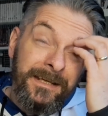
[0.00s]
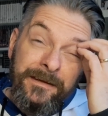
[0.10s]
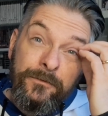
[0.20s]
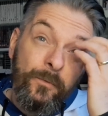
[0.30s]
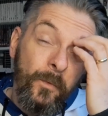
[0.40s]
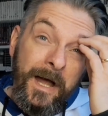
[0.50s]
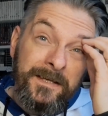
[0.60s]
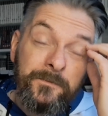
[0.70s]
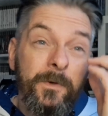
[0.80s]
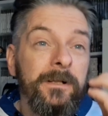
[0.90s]
Evil
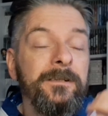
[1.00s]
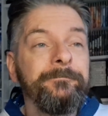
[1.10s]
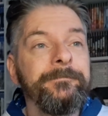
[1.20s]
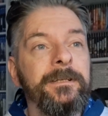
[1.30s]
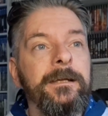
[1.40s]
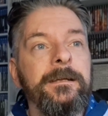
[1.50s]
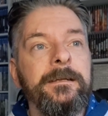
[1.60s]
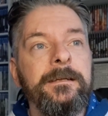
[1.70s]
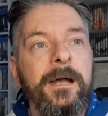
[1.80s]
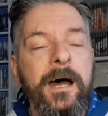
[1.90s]
West? Well,
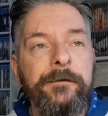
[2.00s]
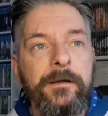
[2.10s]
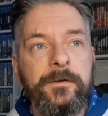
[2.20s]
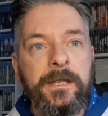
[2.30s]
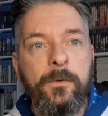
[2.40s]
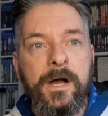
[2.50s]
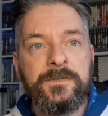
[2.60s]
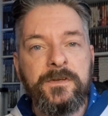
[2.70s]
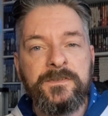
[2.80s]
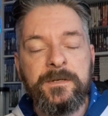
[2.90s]
I found it quite
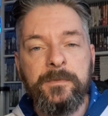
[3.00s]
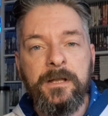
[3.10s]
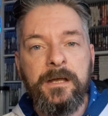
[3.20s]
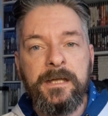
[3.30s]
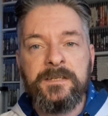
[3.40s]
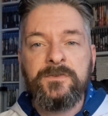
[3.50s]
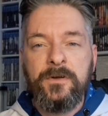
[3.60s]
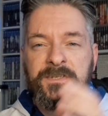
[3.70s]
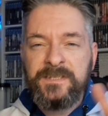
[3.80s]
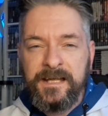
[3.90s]
sort of similar in
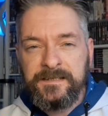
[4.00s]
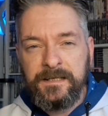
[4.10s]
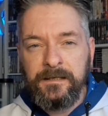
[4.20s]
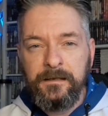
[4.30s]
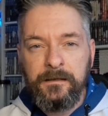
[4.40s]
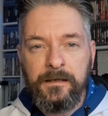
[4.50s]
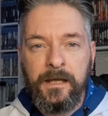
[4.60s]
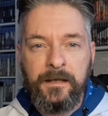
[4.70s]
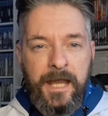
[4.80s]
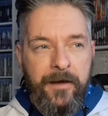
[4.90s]
sort of setting
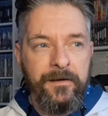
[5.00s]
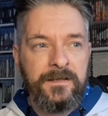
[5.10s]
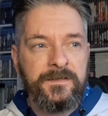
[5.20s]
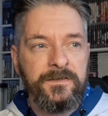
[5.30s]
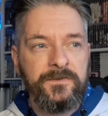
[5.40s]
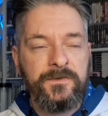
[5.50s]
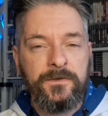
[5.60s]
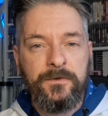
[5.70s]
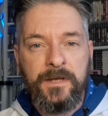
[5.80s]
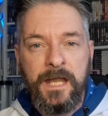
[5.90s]
and characters
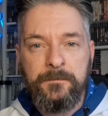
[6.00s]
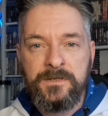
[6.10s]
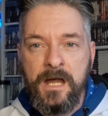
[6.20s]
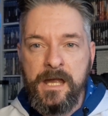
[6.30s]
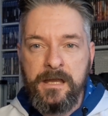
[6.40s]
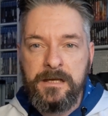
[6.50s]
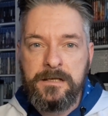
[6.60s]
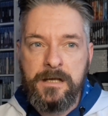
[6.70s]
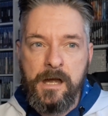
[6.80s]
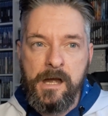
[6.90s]
to games
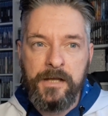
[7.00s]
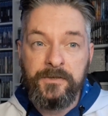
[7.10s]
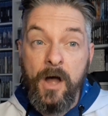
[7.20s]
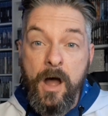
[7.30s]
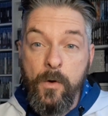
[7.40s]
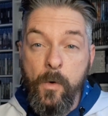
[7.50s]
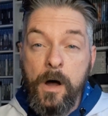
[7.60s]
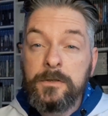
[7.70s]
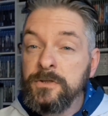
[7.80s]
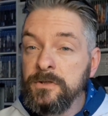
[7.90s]
like Dark
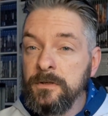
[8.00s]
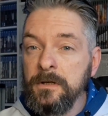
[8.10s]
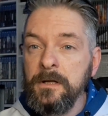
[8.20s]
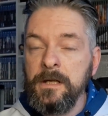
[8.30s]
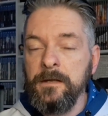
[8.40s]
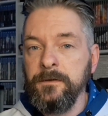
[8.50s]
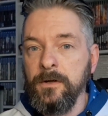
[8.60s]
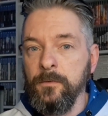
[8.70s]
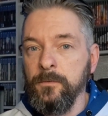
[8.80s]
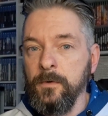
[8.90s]
Watch. If you
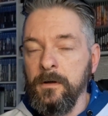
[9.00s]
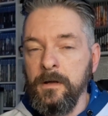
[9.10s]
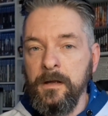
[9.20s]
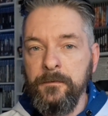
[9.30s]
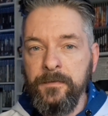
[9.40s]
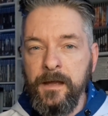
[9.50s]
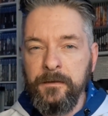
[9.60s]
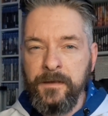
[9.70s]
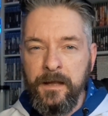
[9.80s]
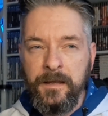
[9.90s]
know
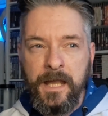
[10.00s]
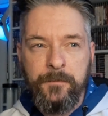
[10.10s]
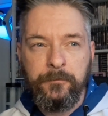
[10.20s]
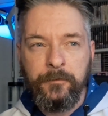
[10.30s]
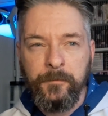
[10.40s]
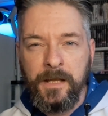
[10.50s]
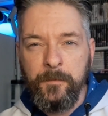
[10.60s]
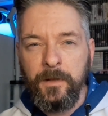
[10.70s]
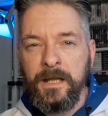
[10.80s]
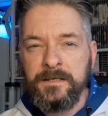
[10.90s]
that game from like the
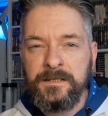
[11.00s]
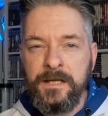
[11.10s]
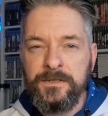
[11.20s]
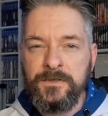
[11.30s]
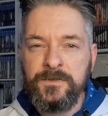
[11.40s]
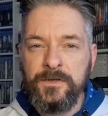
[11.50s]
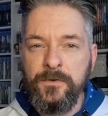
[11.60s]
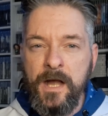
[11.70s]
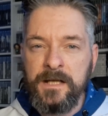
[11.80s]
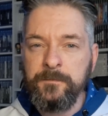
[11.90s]
PlayStation
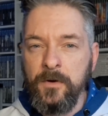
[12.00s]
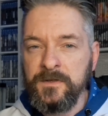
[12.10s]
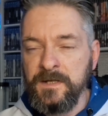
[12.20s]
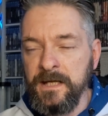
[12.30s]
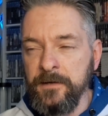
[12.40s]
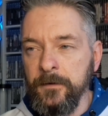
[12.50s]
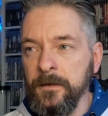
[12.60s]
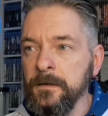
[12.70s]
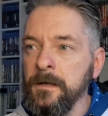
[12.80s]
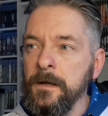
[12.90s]
2, Xbox era.
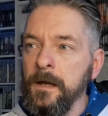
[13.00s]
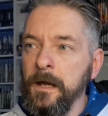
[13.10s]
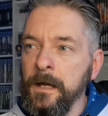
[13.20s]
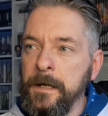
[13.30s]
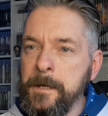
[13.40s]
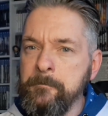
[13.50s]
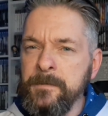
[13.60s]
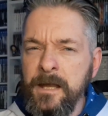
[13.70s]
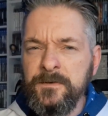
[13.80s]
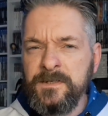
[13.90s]

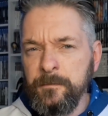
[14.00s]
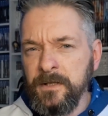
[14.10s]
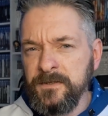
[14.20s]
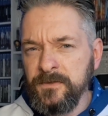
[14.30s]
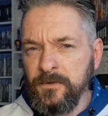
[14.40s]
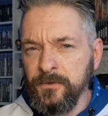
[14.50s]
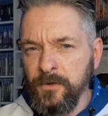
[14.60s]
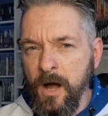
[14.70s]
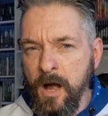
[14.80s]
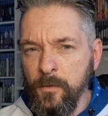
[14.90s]
Yeah, it's similar to sort of
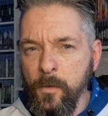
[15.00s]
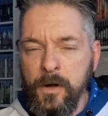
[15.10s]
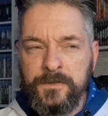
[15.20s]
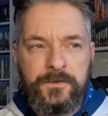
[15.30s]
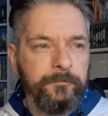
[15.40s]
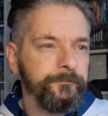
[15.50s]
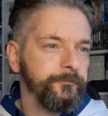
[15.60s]
Dark Watch.